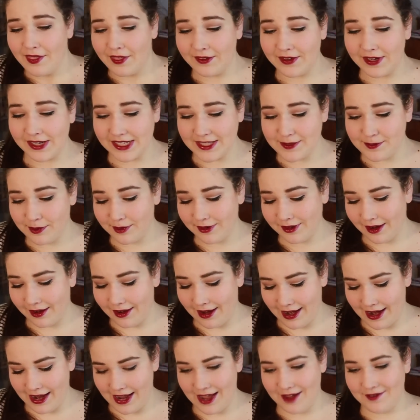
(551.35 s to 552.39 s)
The next book
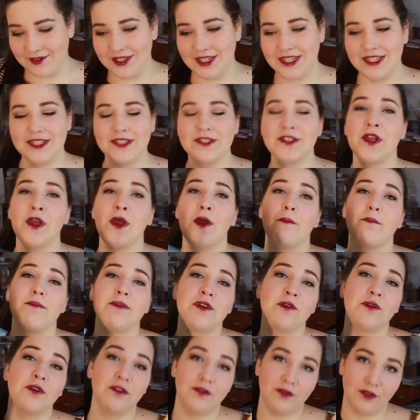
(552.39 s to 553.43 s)
I have is
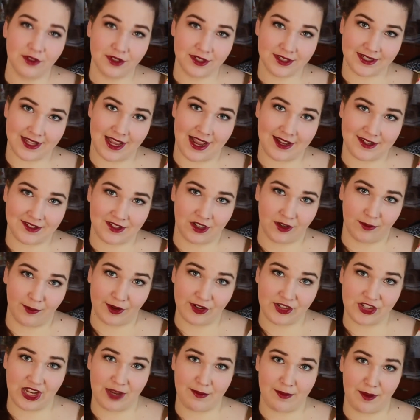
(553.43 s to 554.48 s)
Beautiful Disaster
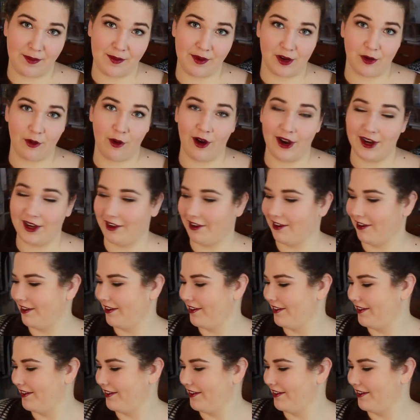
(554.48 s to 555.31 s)
by Jamie McGuire.